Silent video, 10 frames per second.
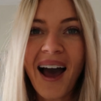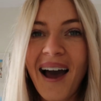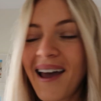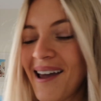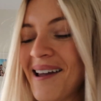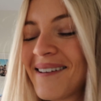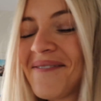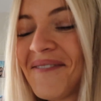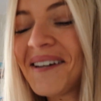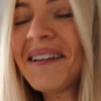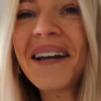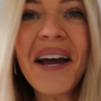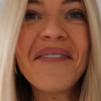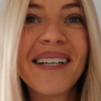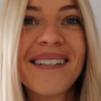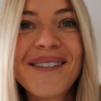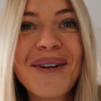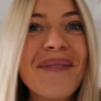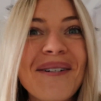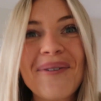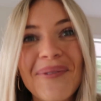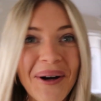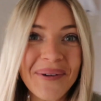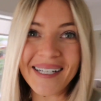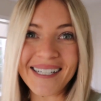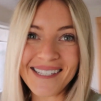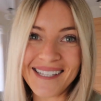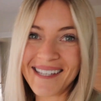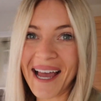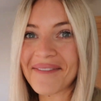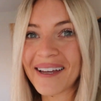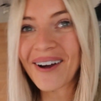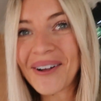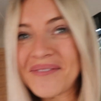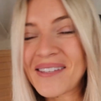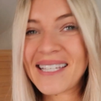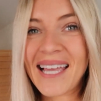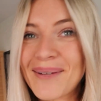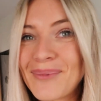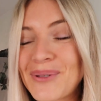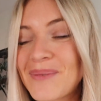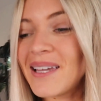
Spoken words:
I feel like I've done so much growing since having all of these animals